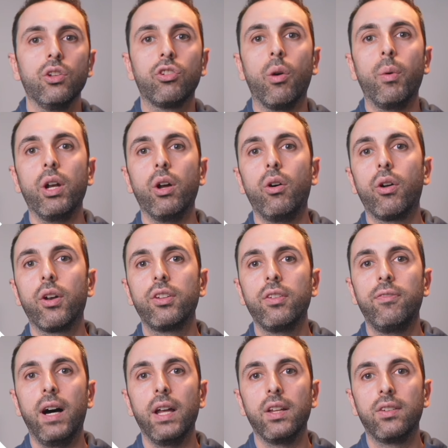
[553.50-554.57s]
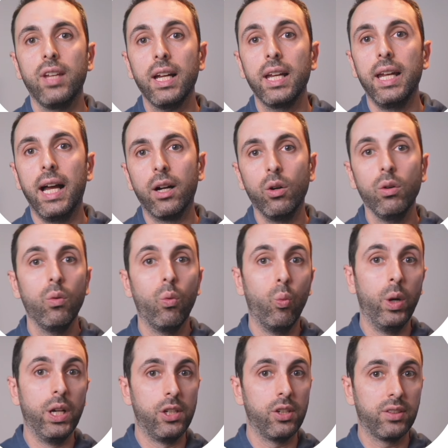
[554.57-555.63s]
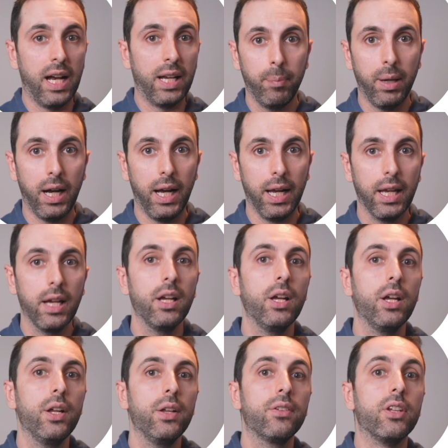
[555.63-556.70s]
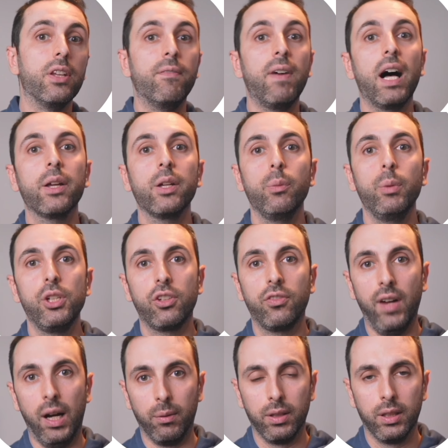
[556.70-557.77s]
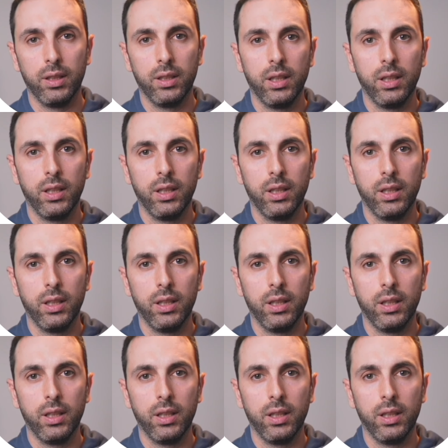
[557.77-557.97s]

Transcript: So in order to find the second angle, we just add pi to the value we just found.